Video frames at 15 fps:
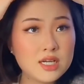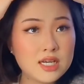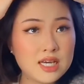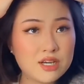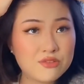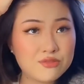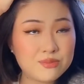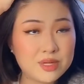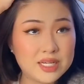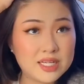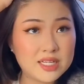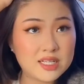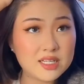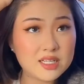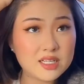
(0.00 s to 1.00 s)
have
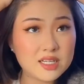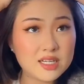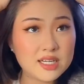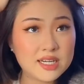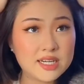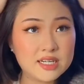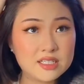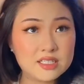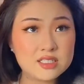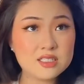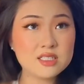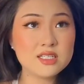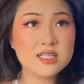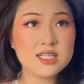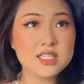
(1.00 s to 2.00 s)
my hair
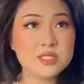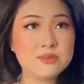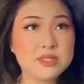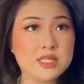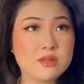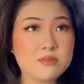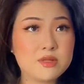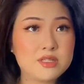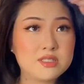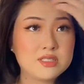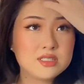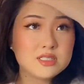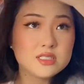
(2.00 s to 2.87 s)
in the middle part.